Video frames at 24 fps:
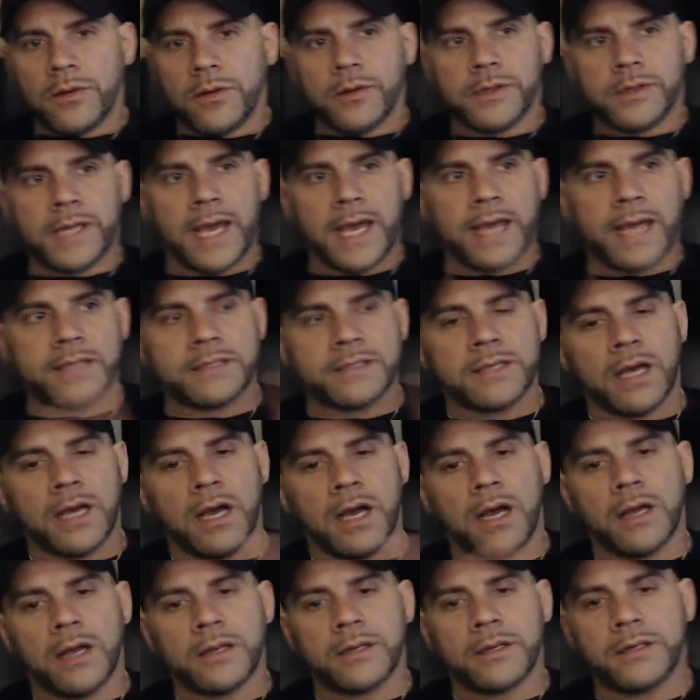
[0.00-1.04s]
dad's
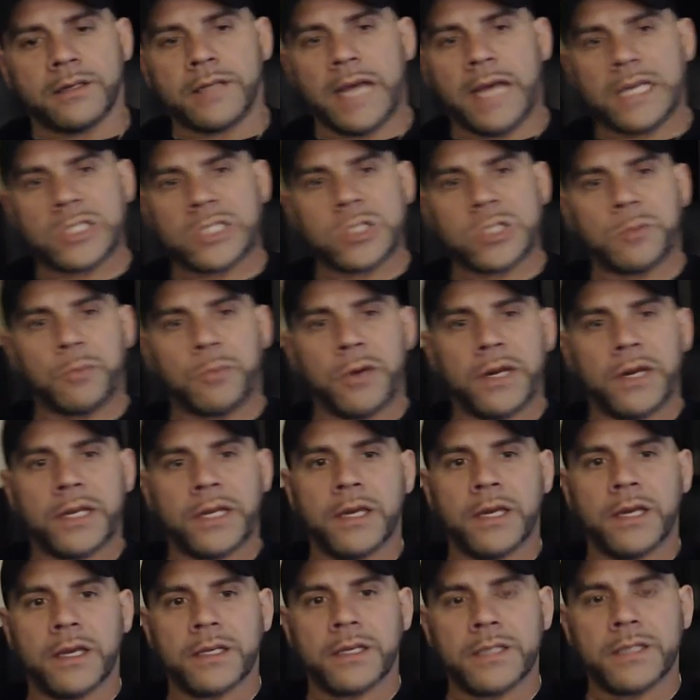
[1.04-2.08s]
uh, dad's spring
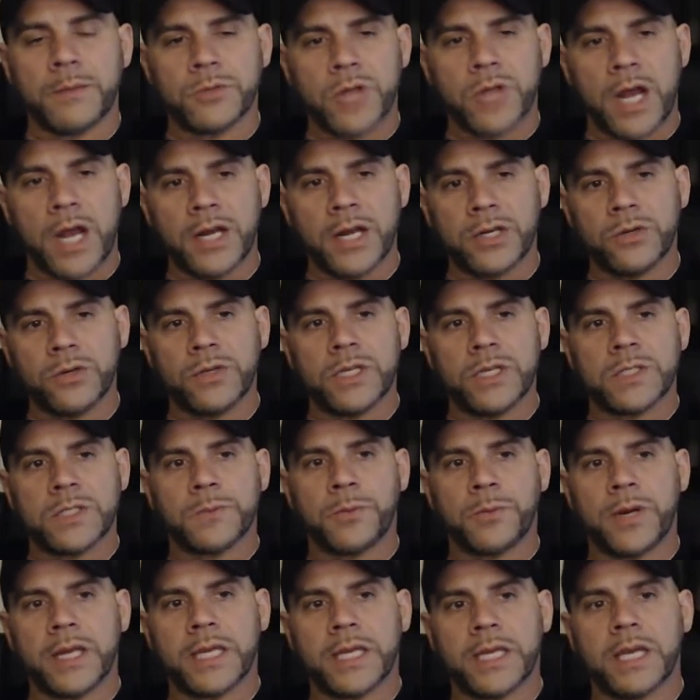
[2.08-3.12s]
kit because I'm trying to do this
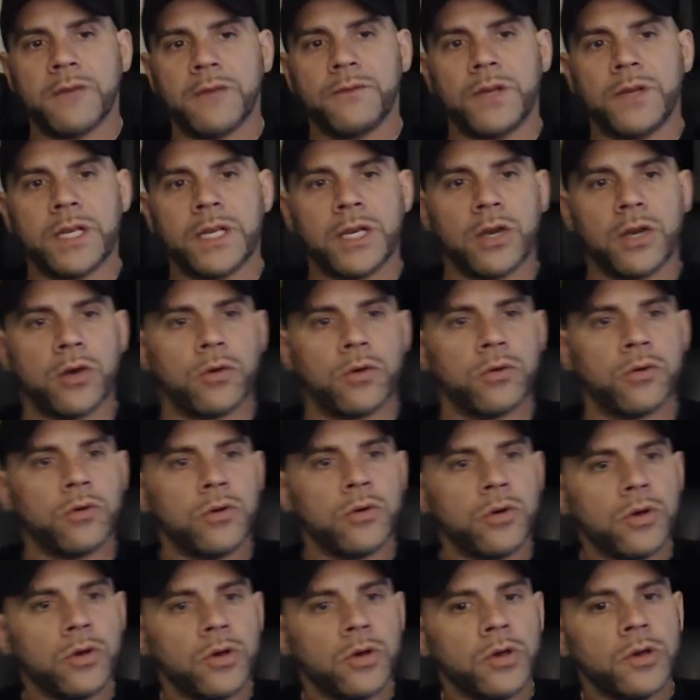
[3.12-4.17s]
spring kit video
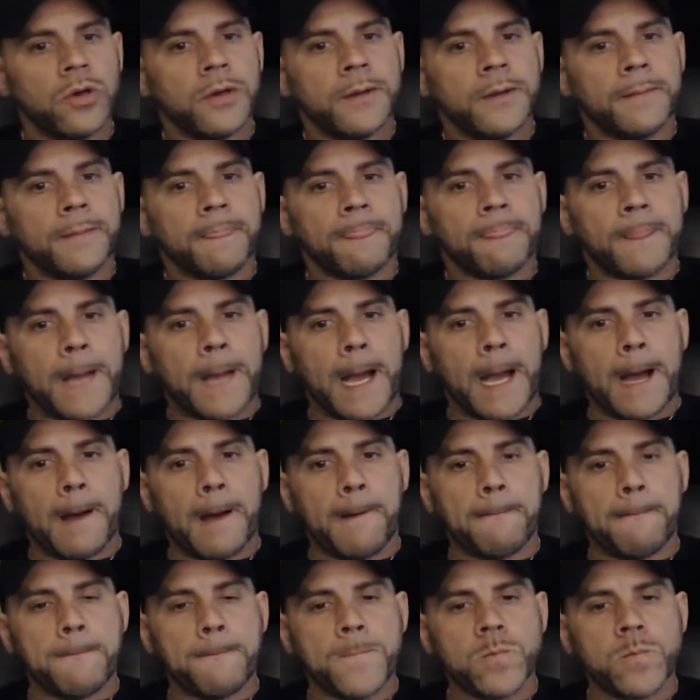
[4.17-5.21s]

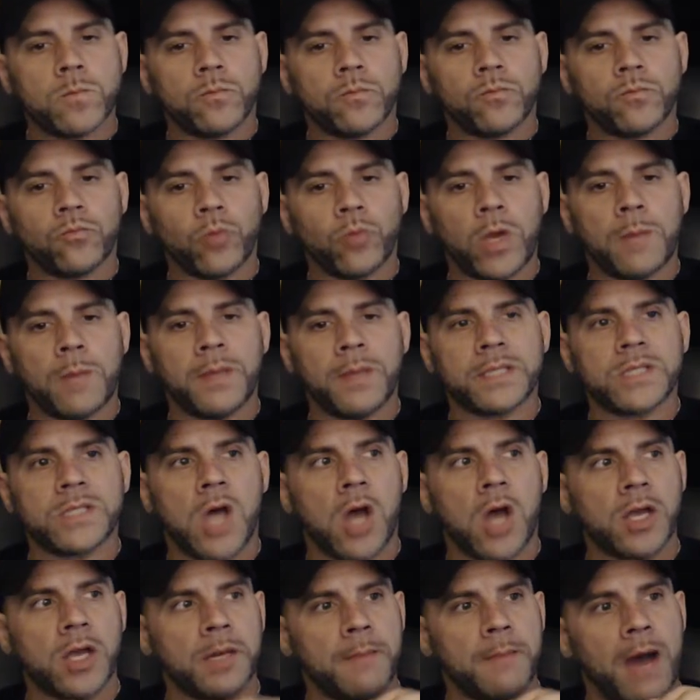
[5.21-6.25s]
um, we've been
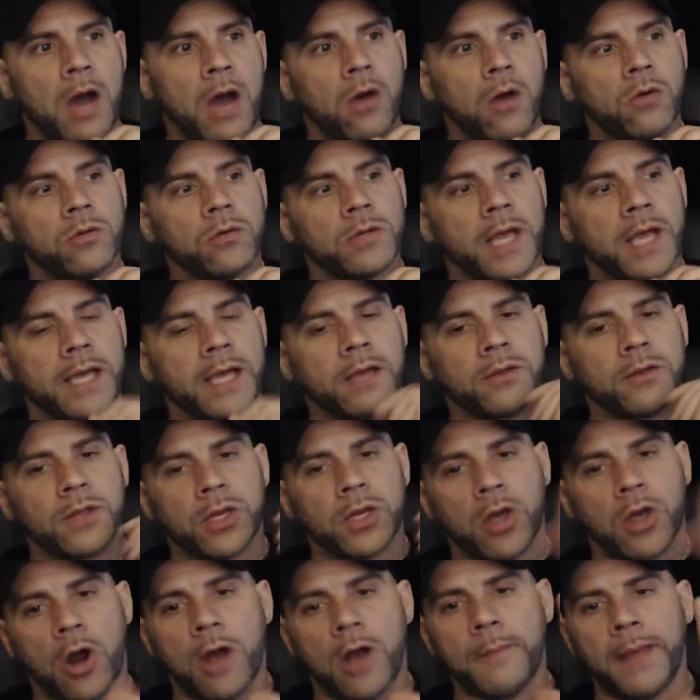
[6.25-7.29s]
talking about like the
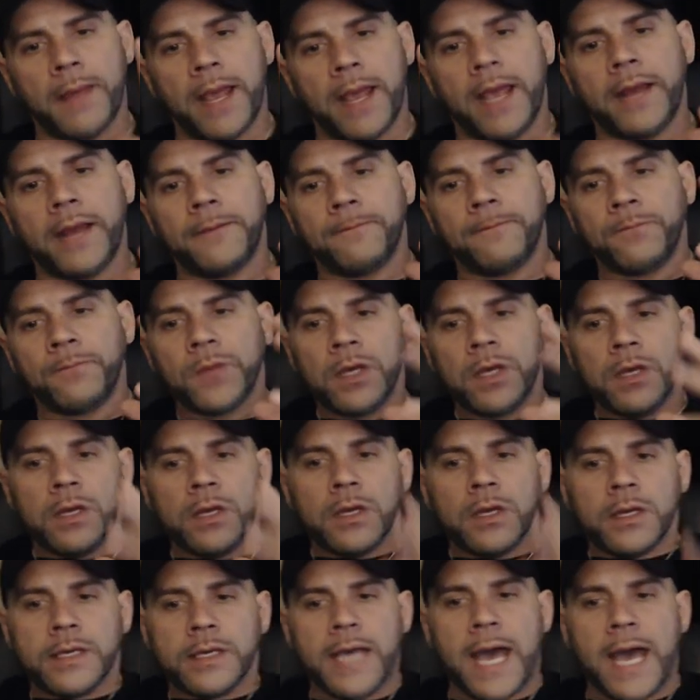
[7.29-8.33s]
car made,
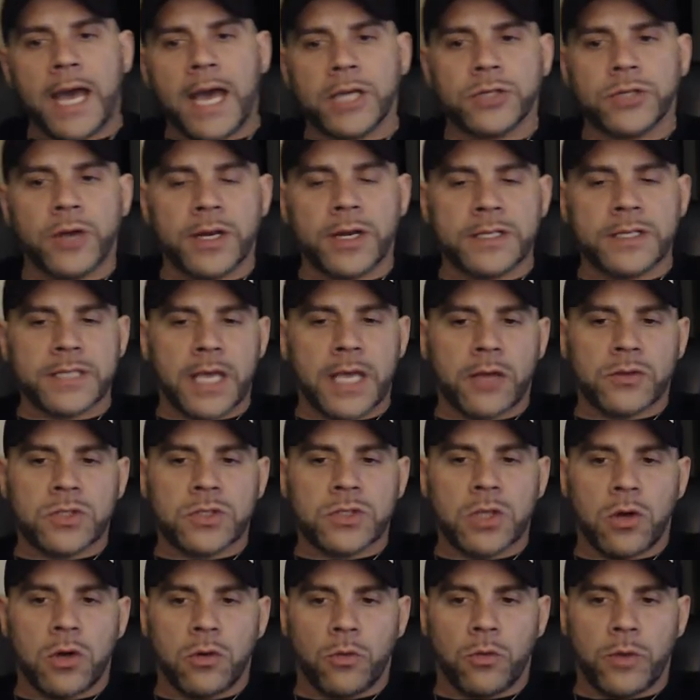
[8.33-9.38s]
yeah, Adrenocycle.
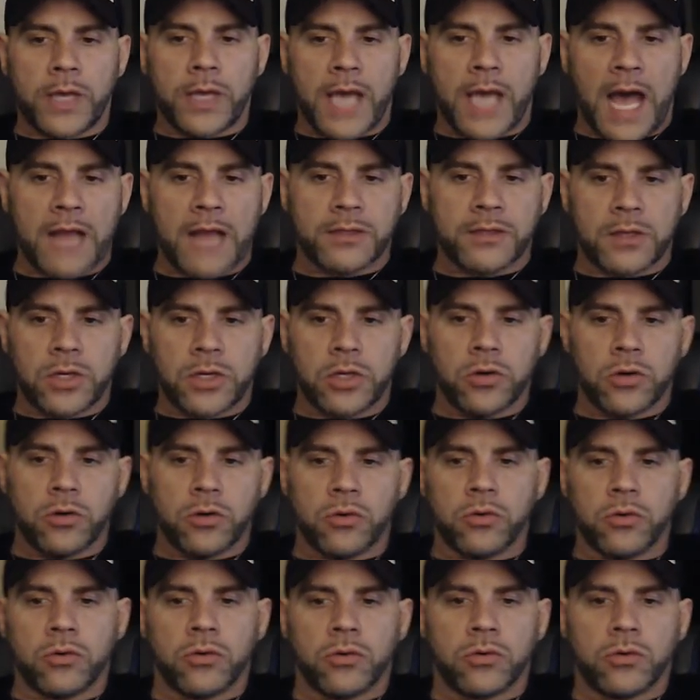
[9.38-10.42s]
So we got the
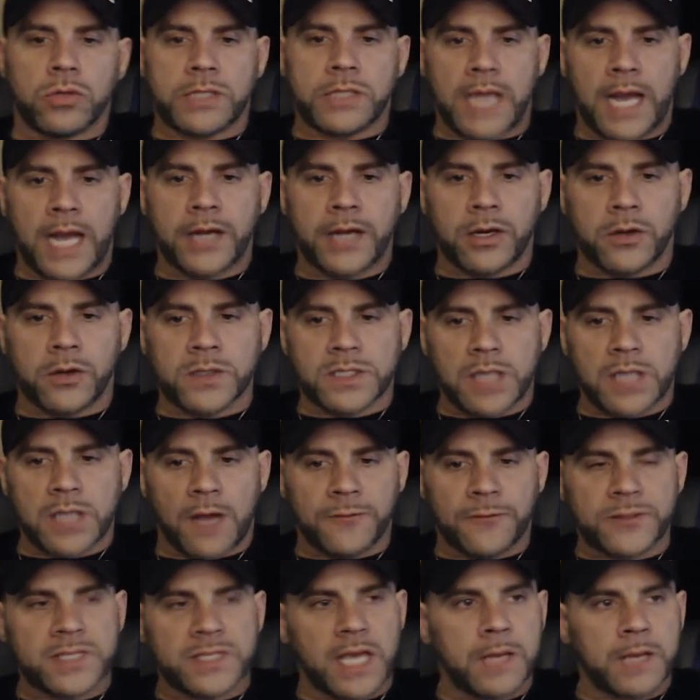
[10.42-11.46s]
new dyno
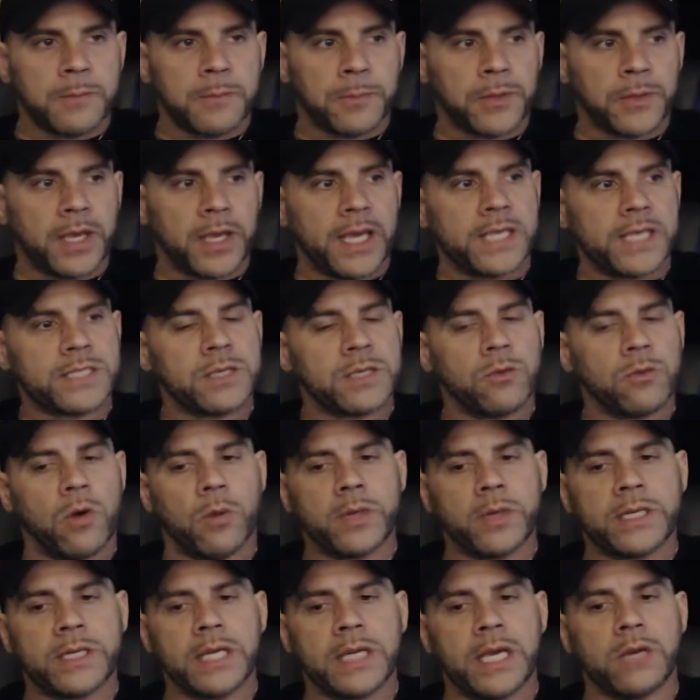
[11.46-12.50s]
stuff set in place, and what
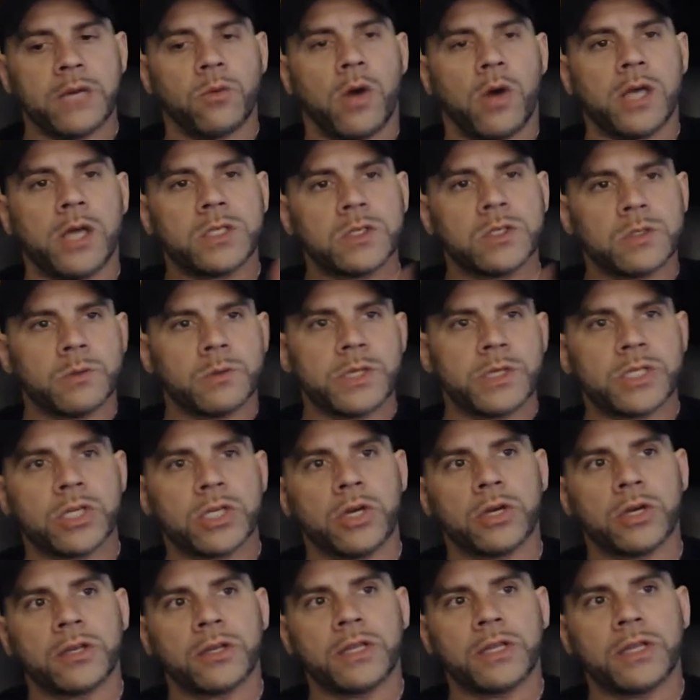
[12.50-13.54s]
we did was is we
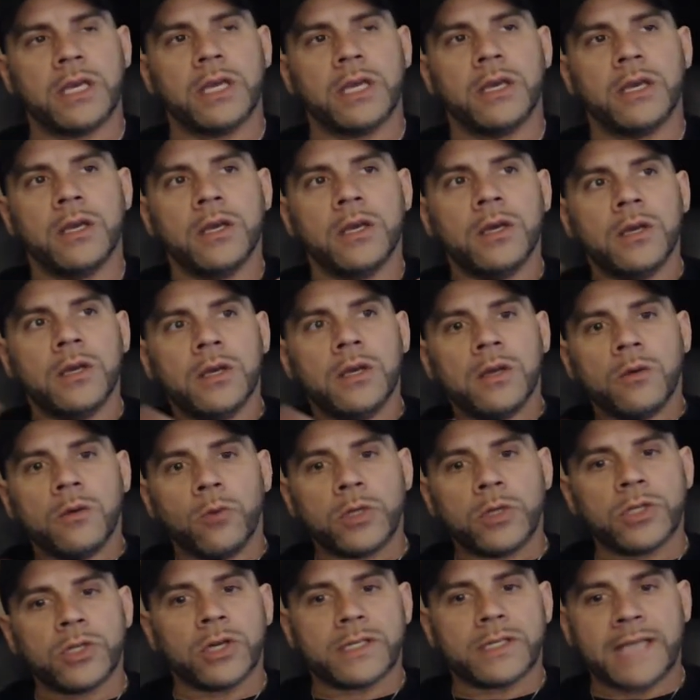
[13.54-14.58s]
took the
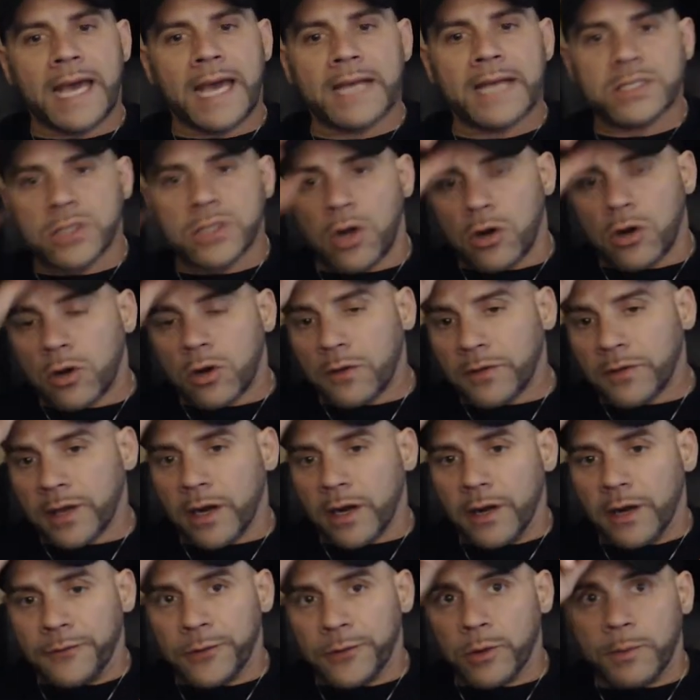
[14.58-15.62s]
we took Dad's car over
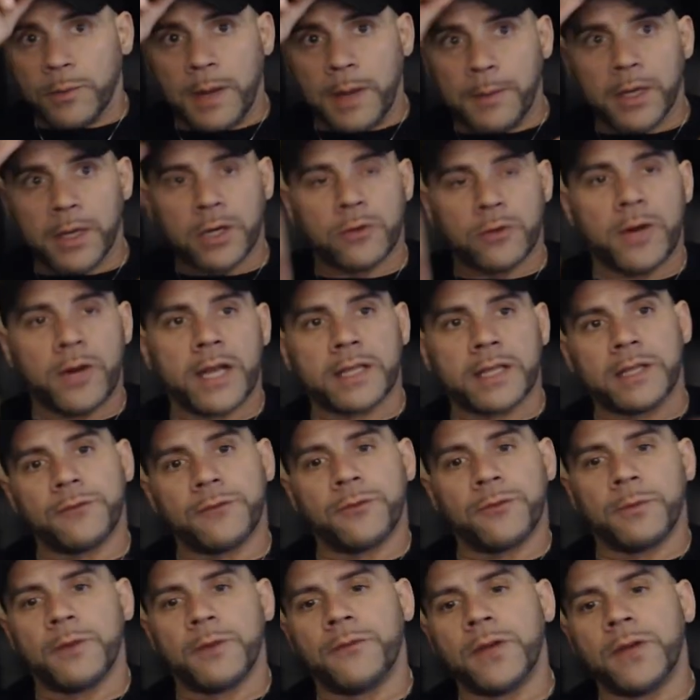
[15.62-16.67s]
there. If you remember correctly
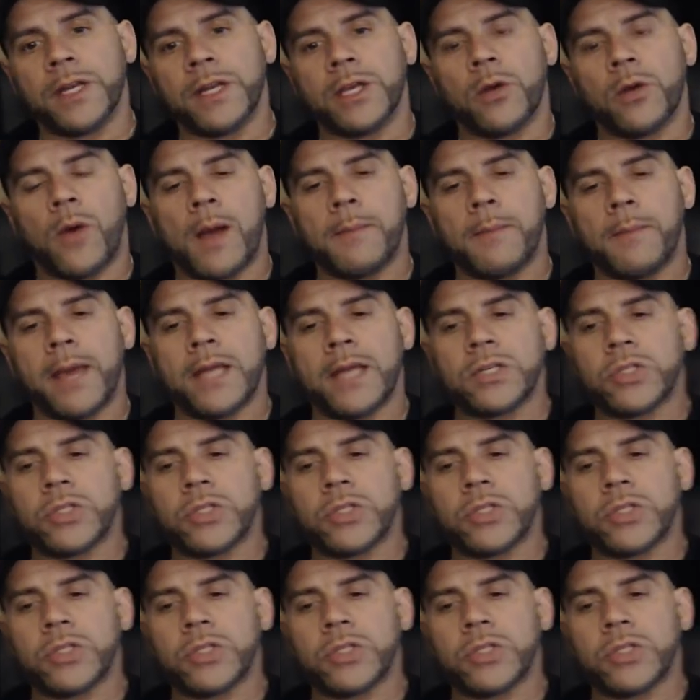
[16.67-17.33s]
from the video, I made